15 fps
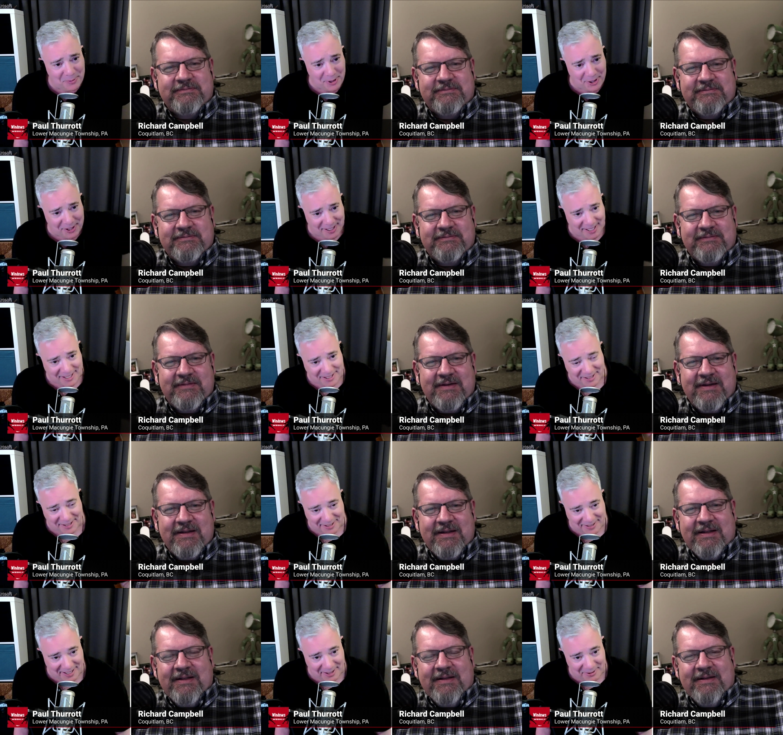Speaker 1: where all the lights in the
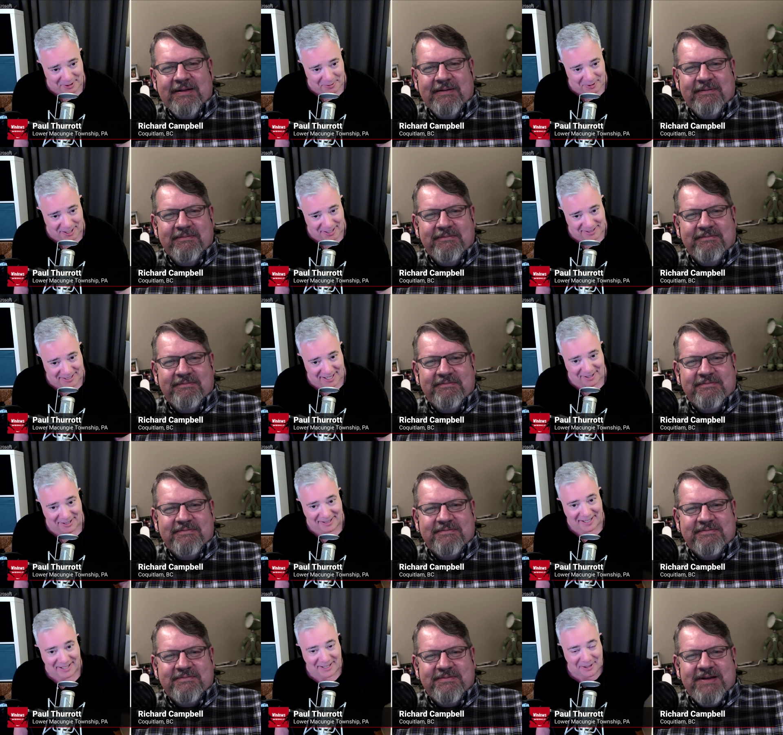town yeah. go on down and
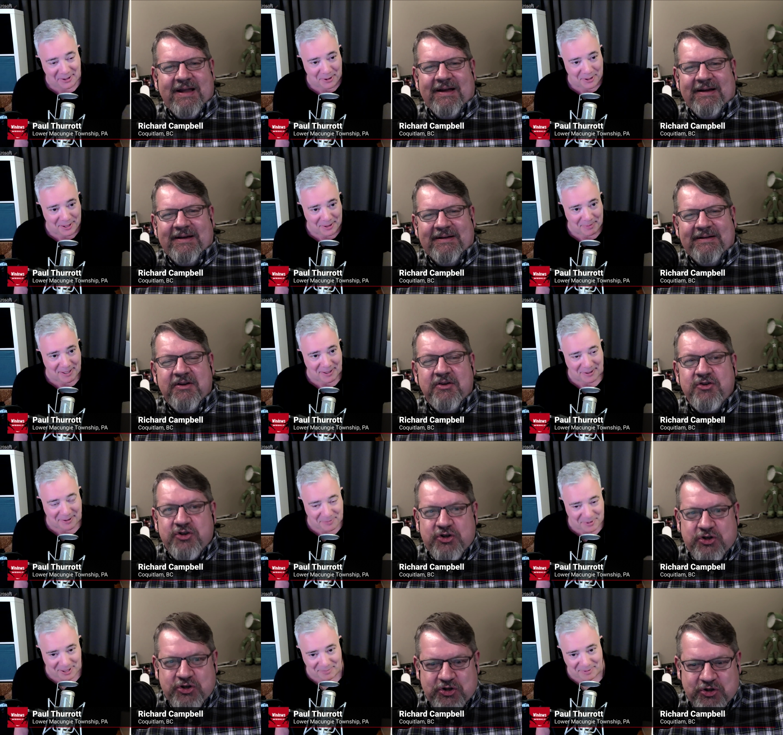then the yeah. nuclear power
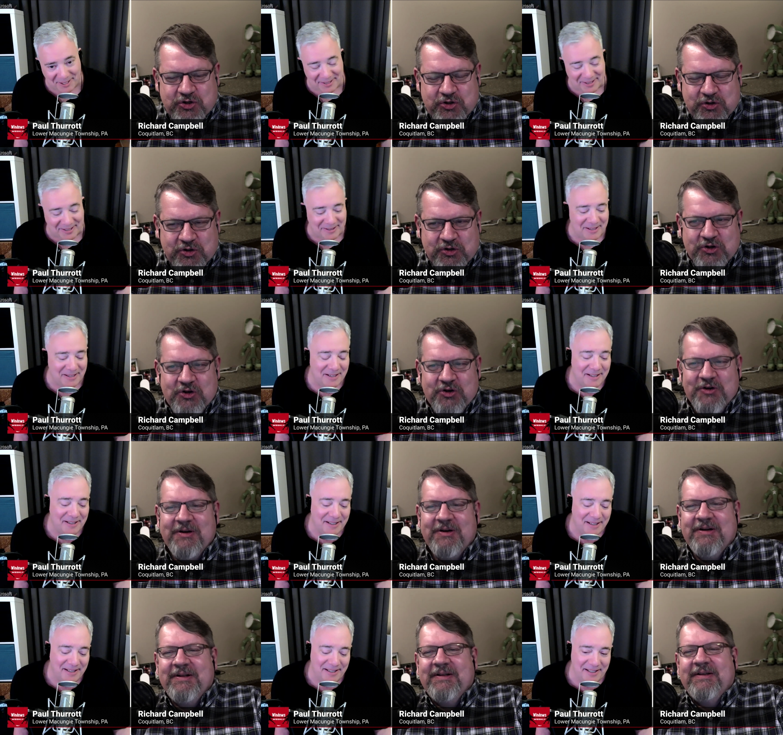comes up.
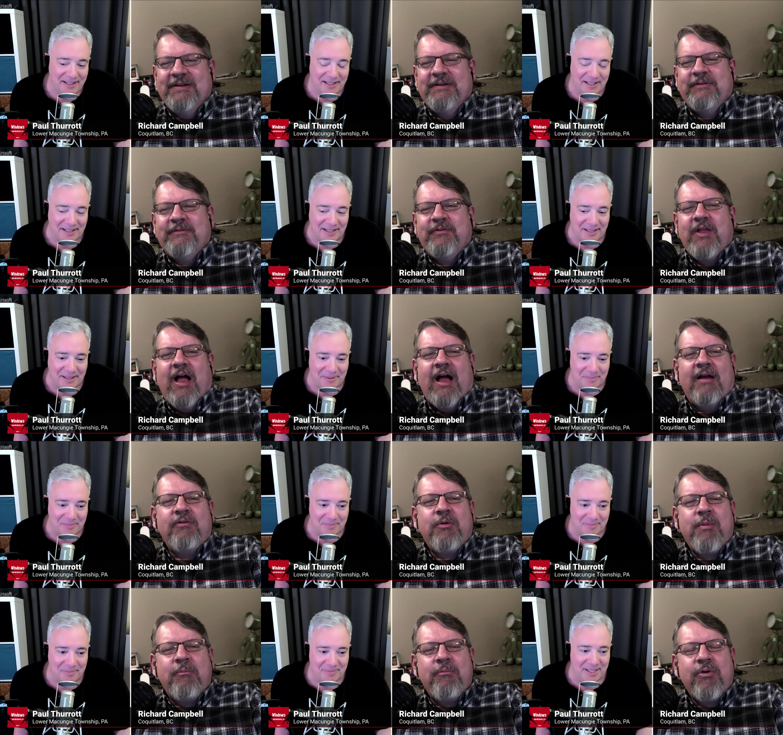Yeah. Um, I
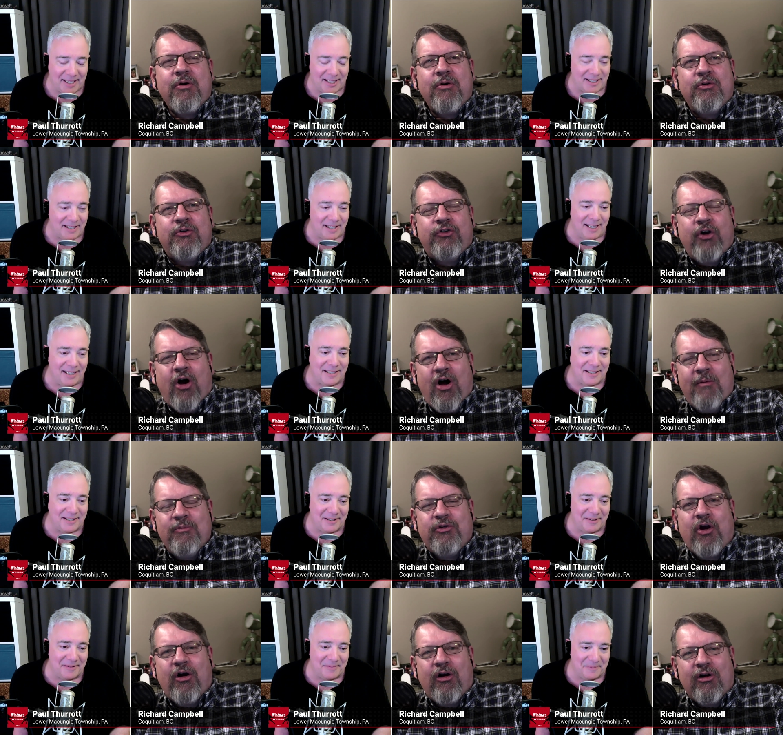remember yeah, Tom's
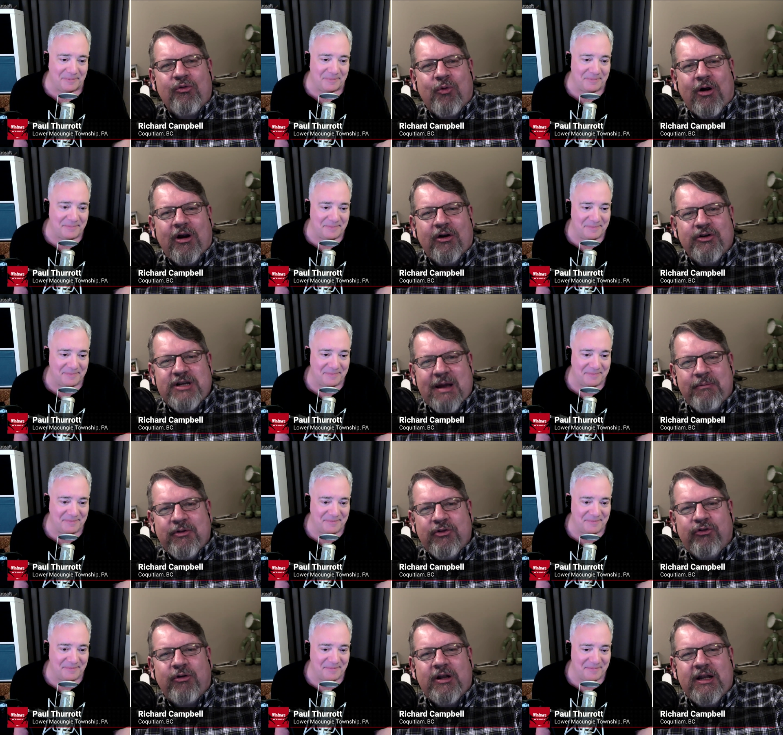
Speaker 2: Hardware
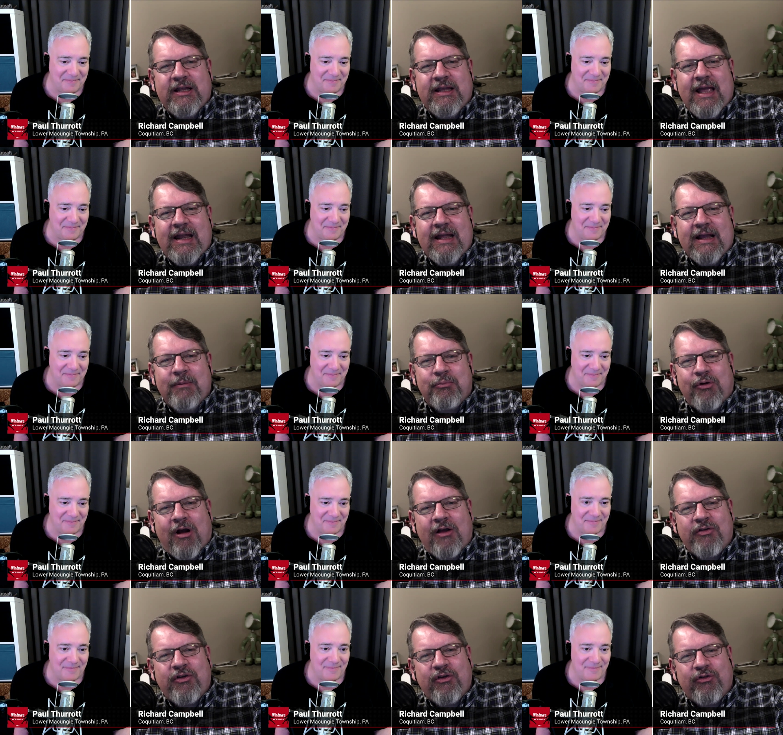demonstrated getting a
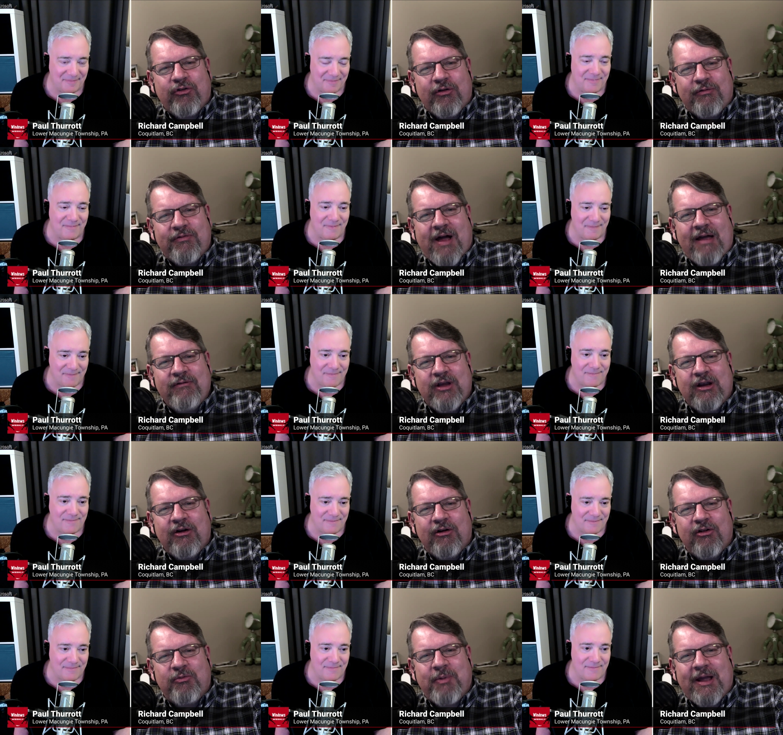processor to five
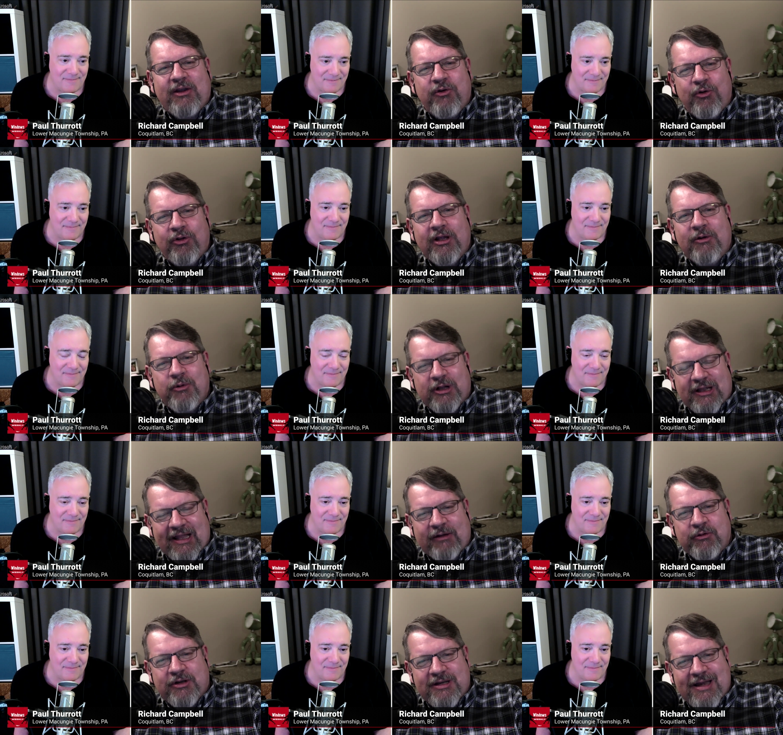gigahertz by cooling it with
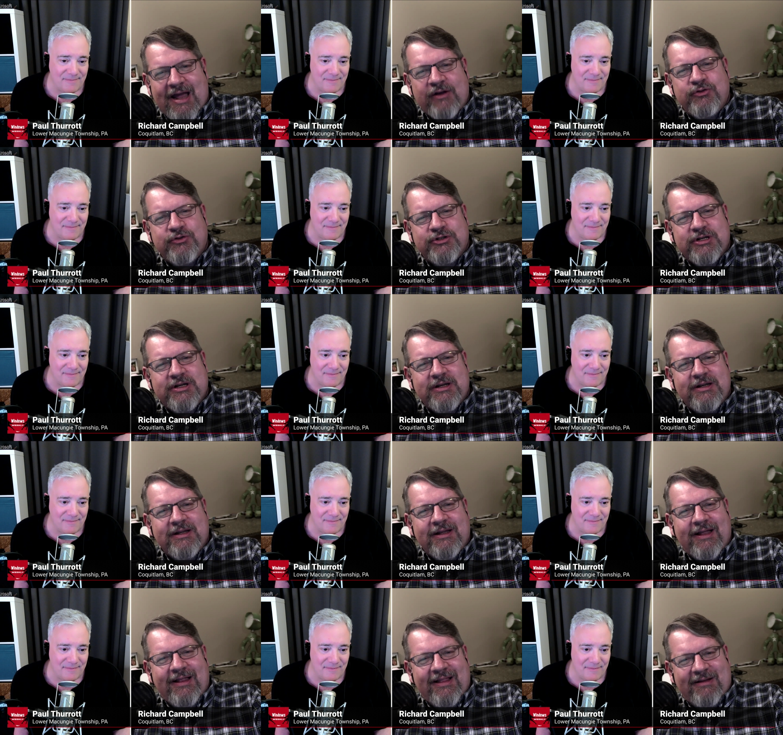liquid nitrogen. Yeah, I
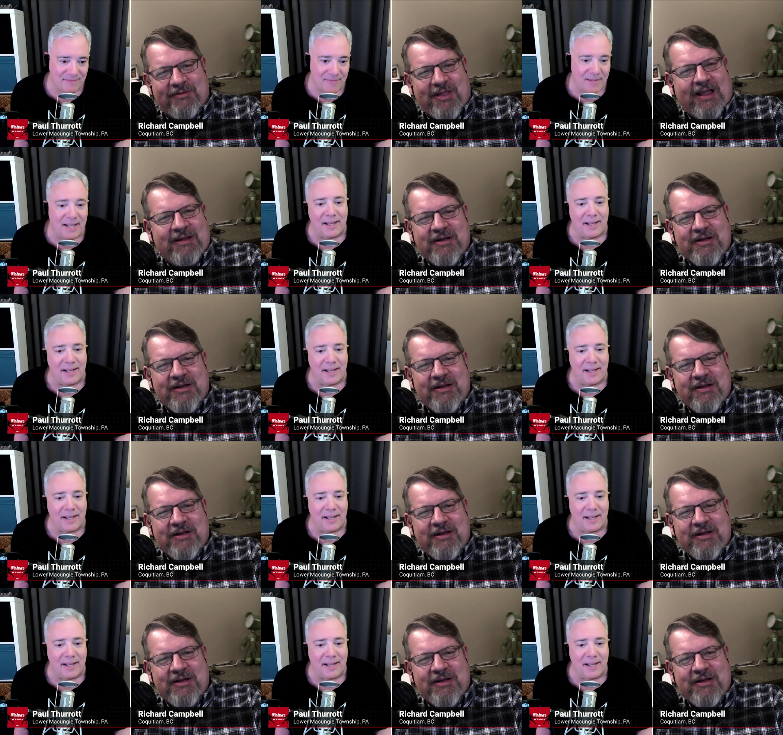remember it's those like,